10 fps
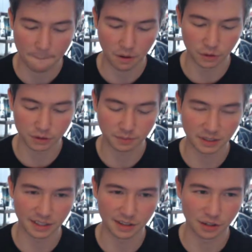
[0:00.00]

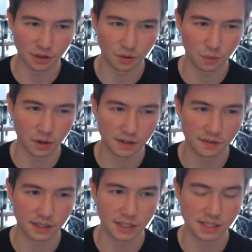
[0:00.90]
Ultimately, though, one
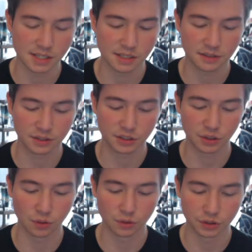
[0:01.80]
of his
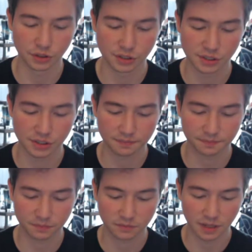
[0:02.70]
soldiers
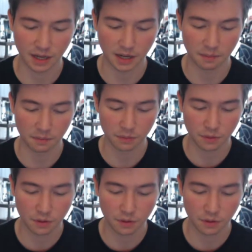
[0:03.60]
named